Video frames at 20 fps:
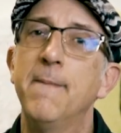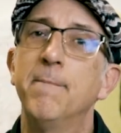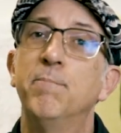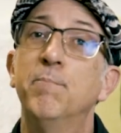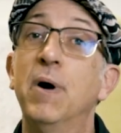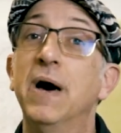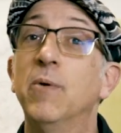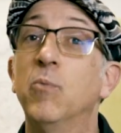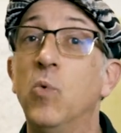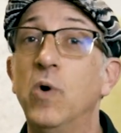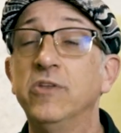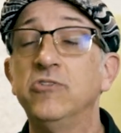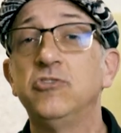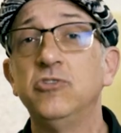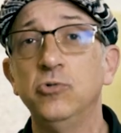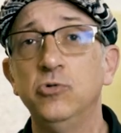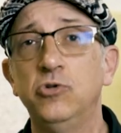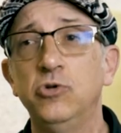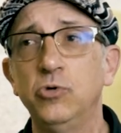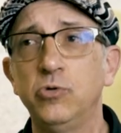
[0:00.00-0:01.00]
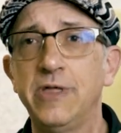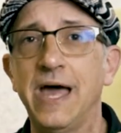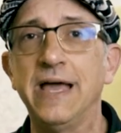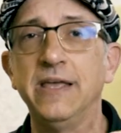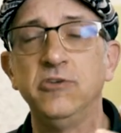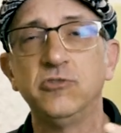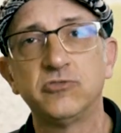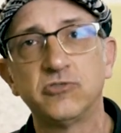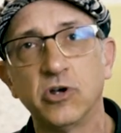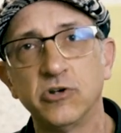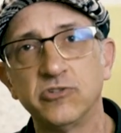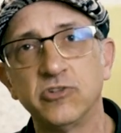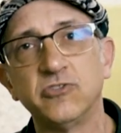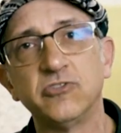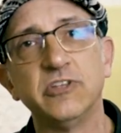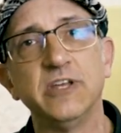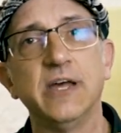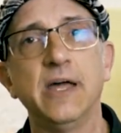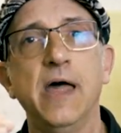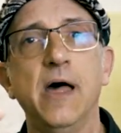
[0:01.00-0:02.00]
But once you do that, you start to
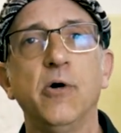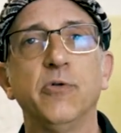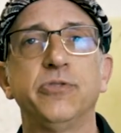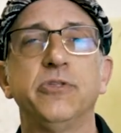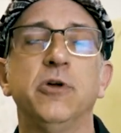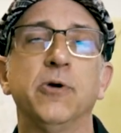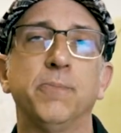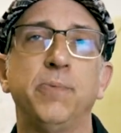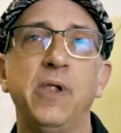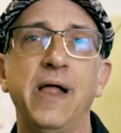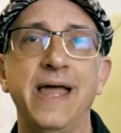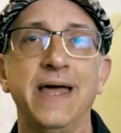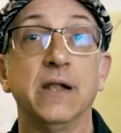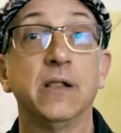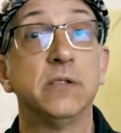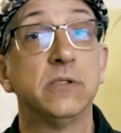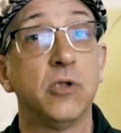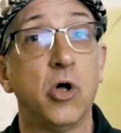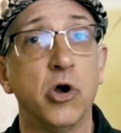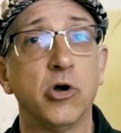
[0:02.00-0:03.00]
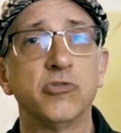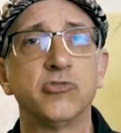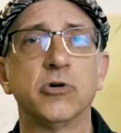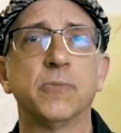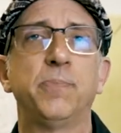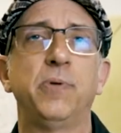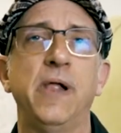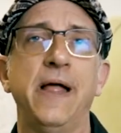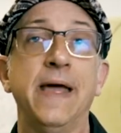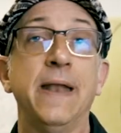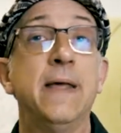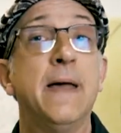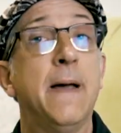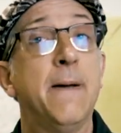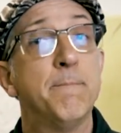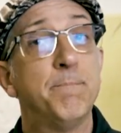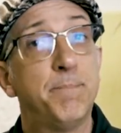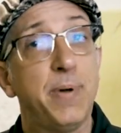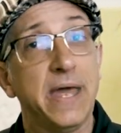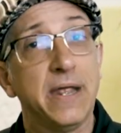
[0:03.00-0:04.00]
see a healthier plant, larger plant,
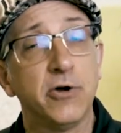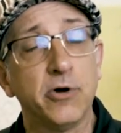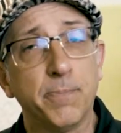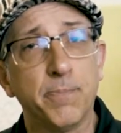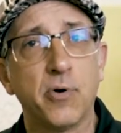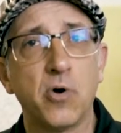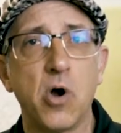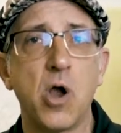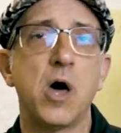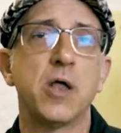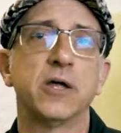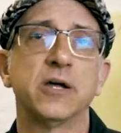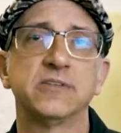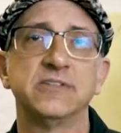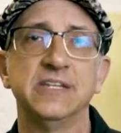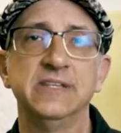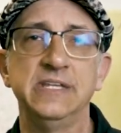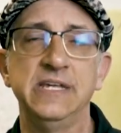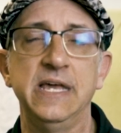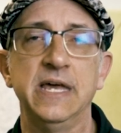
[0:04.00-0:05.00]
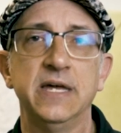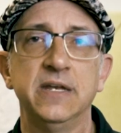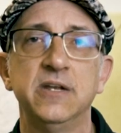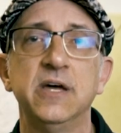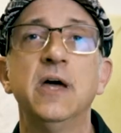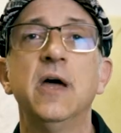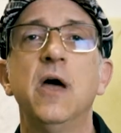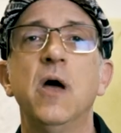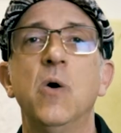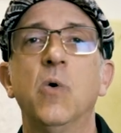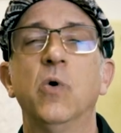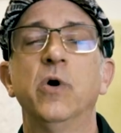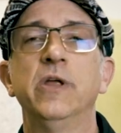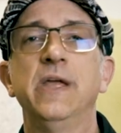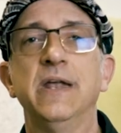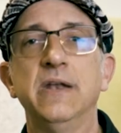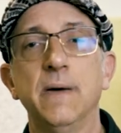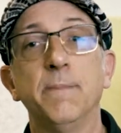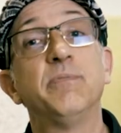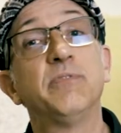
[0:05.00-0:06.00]
better product in the end, where
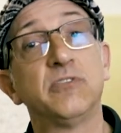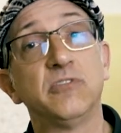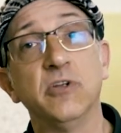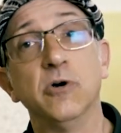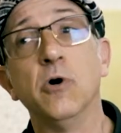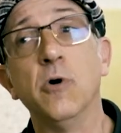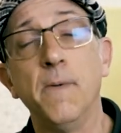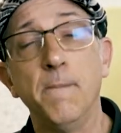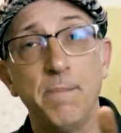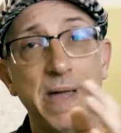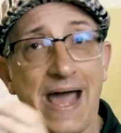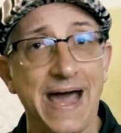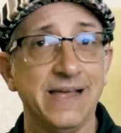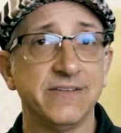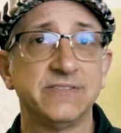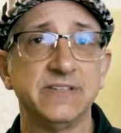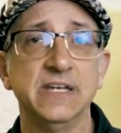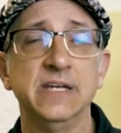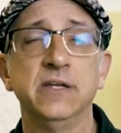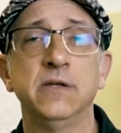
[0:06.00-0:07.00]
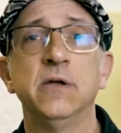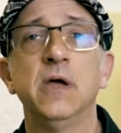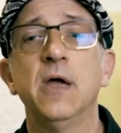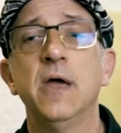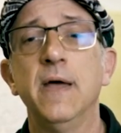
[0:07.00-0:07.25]
you end up still passing,